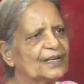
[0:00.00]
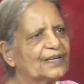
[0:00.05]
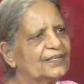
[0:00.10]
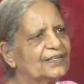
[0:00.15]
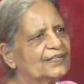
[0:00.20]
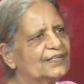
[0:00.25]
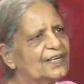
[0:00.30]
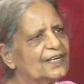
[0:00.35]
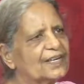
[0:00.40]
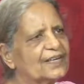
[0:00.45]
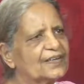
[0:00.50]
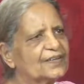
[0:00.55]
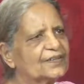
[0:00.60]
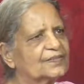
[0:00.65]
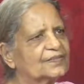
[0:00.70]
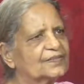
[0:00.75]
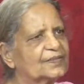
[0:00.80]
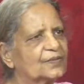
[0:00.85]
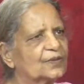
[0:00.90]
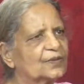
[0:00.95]
and that
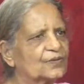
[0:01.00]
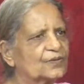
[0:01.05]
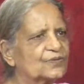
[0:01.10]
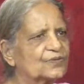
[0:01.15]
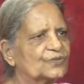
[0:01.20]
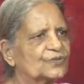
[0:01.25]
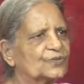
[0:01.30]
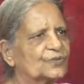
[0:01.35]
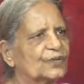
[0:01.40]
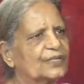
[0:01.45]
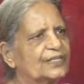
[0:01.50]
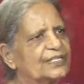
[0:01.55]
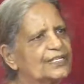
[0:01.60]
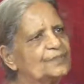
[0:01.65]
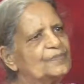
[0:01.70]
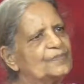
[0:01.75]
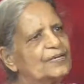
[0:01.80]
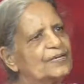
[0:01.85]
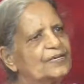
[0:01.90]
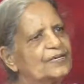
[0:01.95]
also
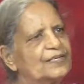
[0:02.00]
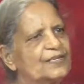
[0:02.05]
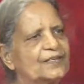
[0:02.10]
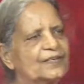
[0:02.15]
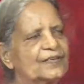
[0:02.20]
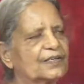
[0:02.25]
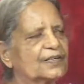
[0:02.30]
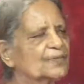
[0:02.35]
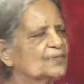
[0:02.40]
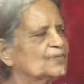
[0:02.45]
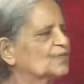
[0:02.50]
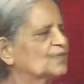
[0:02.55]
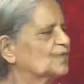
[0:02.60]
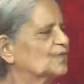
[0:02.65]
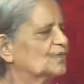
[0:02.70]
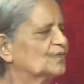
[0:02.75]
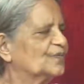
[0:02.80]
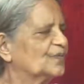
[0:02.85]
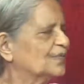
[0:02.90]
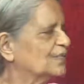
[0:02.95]
ultimately it comes
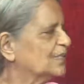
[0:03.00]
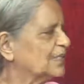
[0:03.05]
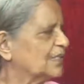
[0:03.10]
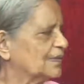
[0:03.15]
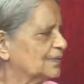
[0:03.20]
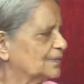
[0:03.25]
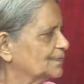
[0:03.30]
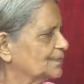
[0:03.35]
from within.